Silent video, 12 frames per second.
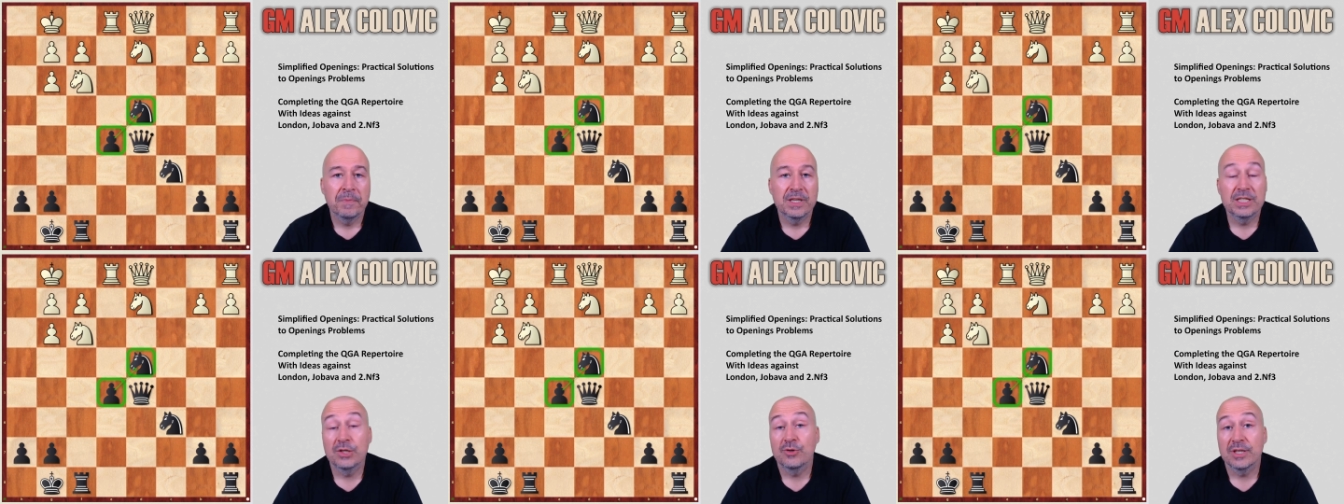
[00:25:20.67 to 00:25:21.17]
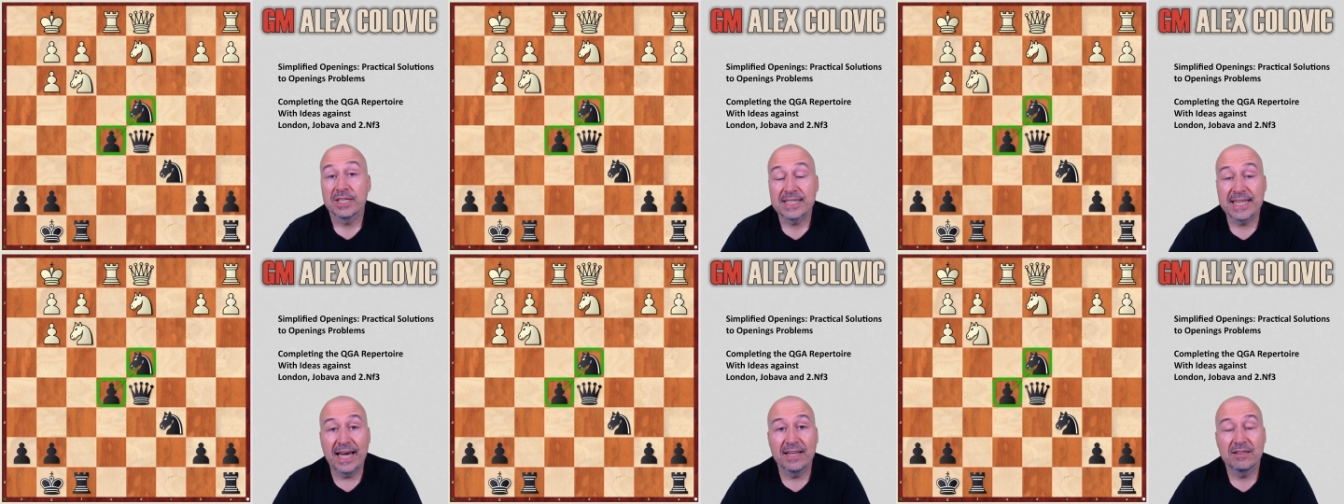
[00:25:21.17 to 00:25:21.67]
easy to
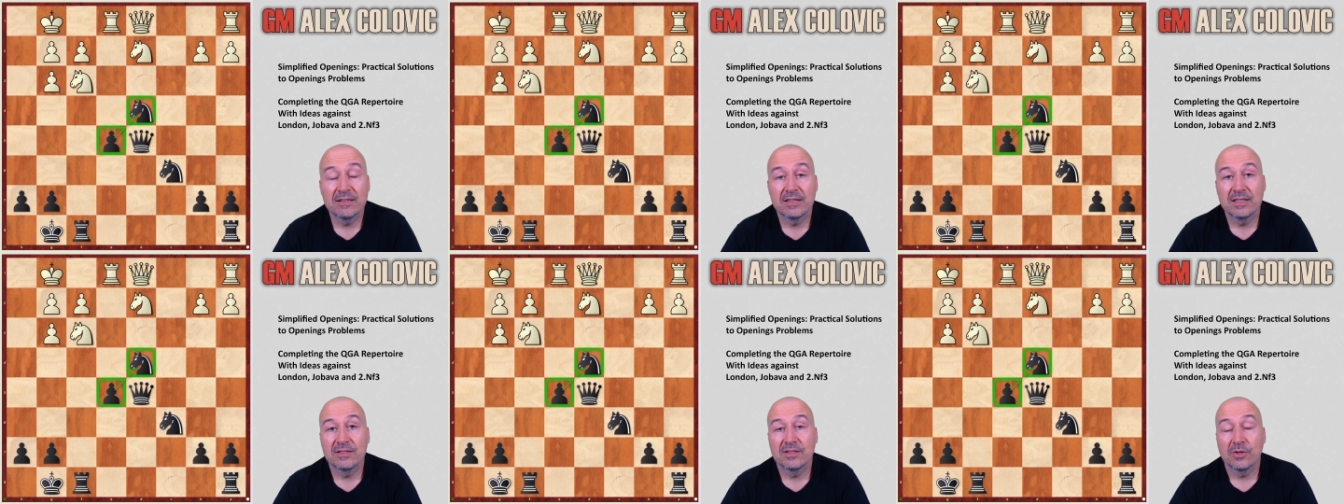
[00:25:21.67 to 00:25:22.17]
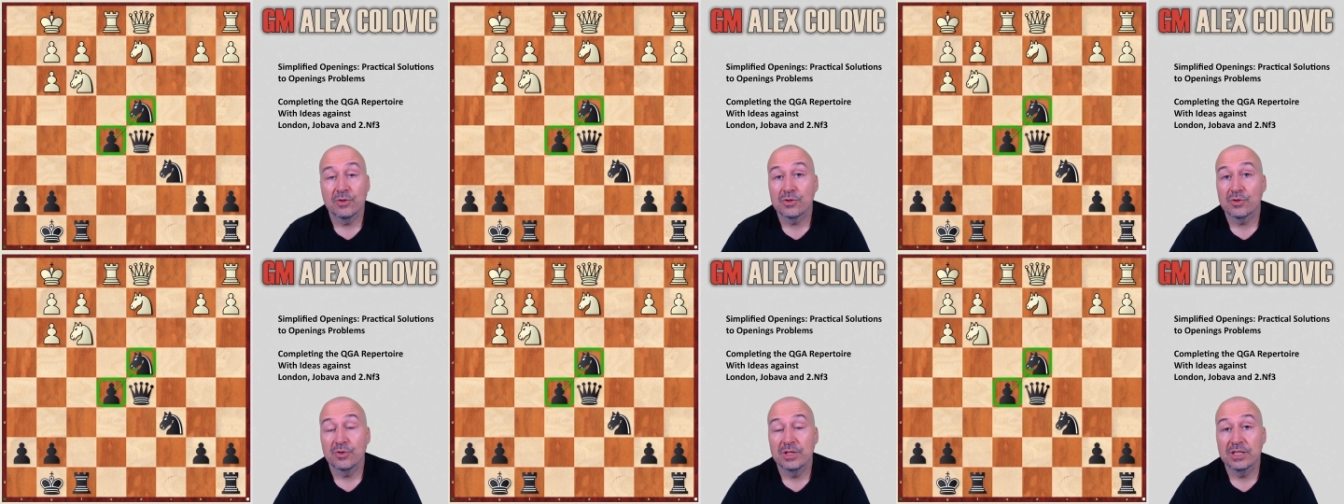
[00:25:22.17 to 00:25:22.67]
understand, and
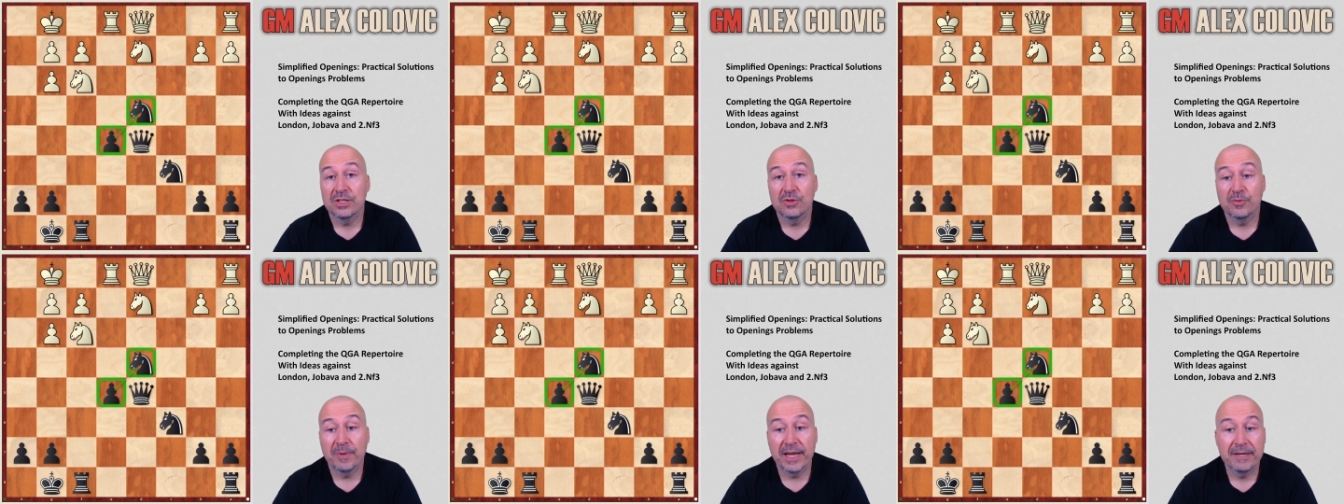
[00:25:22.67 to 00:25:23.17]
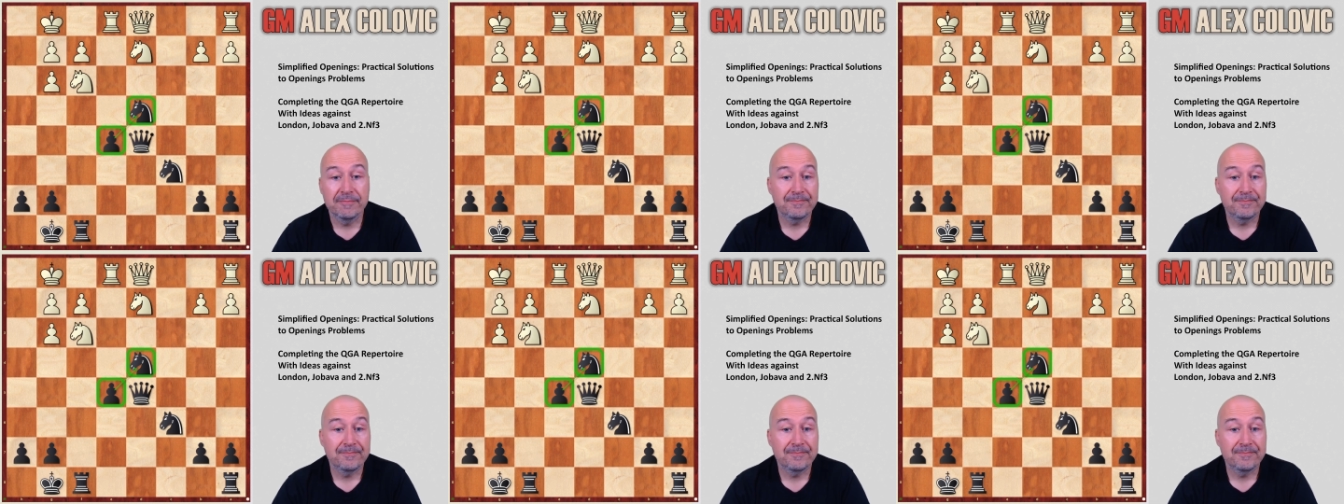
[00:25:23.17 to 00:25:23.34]
also easy to play.